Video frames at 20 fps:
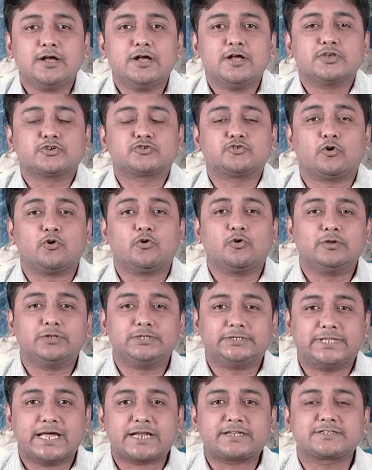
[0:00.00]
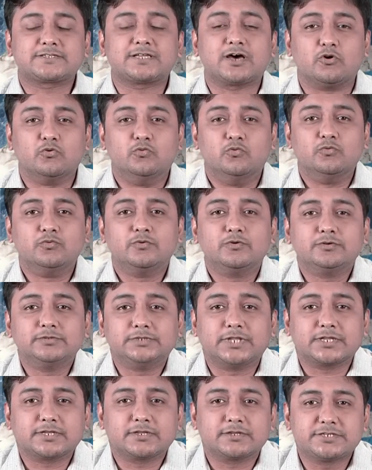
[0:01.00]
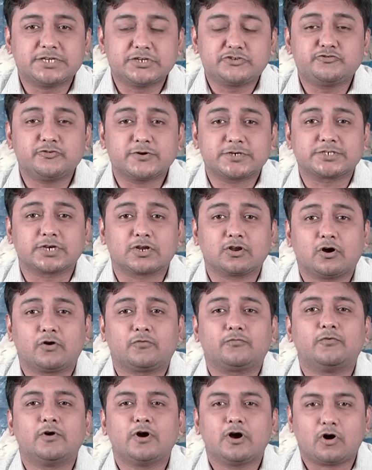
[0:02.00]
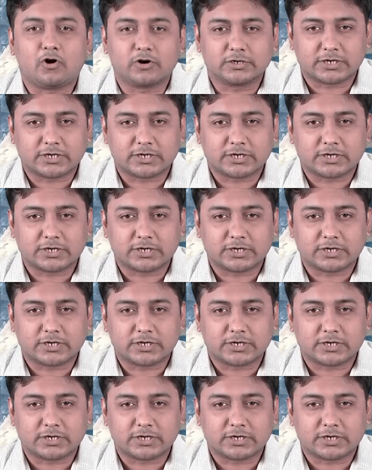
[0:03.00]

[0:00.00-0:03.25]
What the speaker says: So that's how the situation of or the